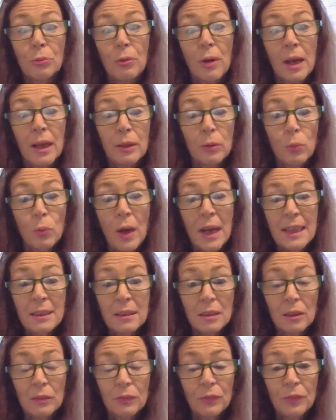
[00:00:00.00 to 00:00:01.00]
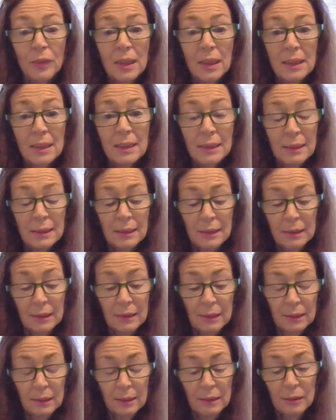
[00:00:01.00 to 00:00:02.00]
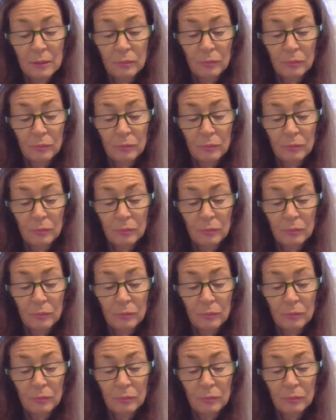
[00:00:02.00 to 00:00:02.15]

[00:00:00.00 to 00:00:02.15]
Rider-Waite for this.